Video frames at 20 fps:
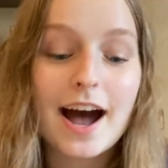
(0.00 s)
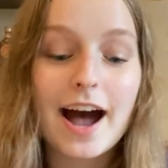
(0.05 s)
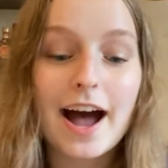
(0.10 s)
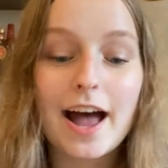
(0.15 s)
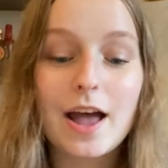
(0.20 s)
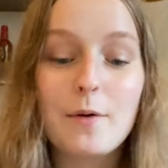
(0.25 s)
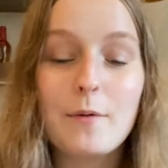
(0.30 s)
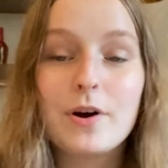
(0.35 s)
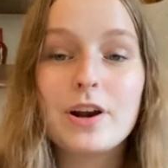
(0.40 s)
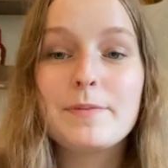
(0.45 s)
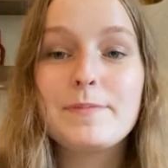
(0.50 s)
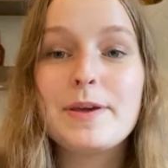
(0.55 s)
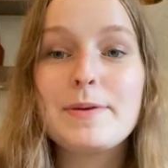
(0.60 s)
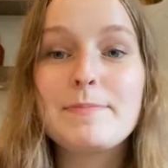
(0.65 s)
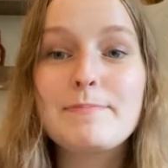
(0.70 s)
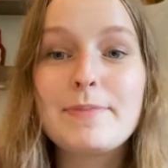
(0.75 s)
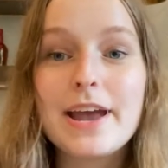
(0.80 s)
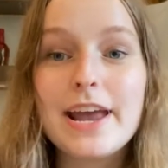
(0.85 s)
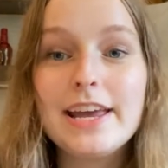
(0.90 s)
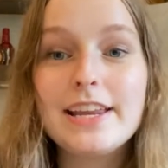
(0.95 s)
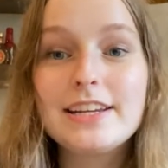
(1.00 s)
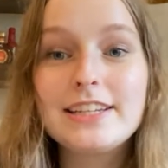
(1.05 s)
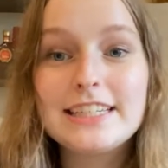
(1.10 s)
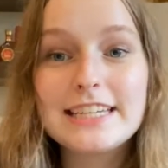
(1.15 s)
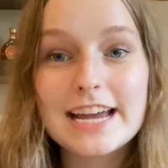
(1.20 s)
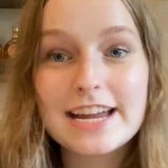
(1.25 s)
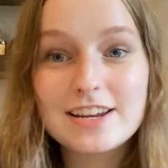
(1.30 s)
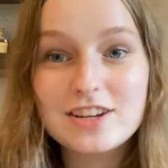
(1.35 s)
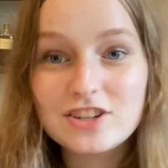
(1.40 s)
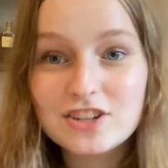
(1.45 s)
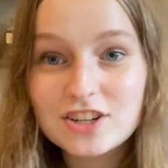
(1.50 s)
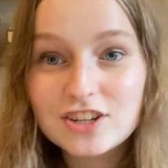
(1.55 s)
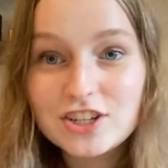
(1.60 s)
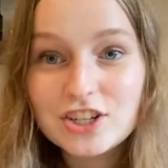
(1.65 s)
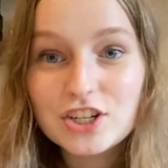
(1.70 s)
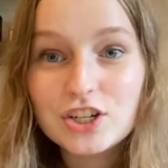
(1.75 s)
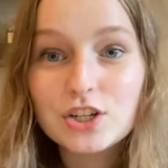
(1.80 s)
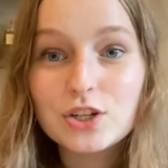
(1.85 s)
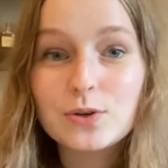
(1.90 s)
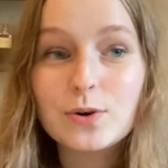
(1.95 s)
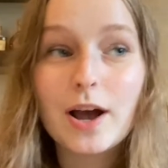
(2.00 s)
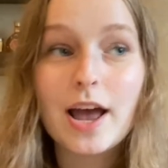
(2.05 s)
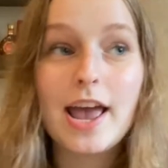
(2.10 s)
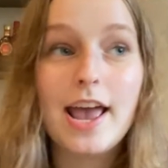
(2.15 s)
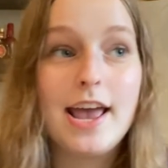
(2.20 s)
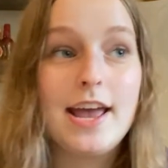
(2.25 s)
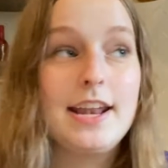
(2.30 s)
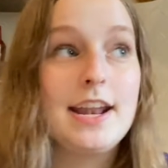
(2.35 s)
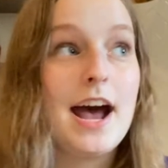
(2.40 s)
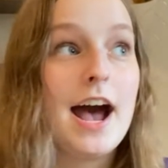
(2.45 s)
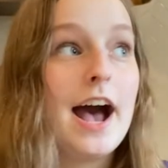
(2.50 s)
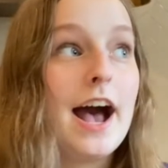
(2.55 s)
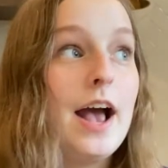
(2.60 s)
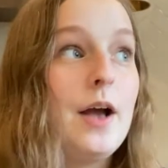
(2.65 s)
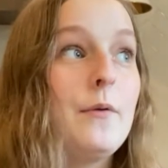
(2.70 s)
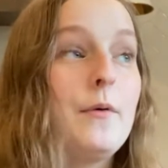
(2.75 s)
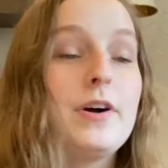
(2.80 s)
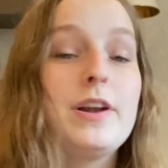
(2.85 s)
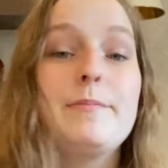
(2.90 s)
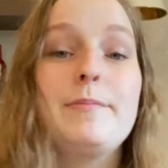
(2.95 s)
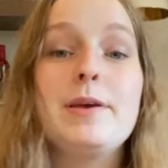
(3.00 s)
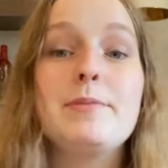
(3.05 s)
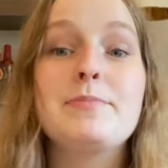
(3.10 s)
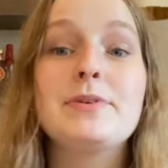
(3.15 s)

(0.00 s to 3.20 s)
I want to be paid attention to and I want to be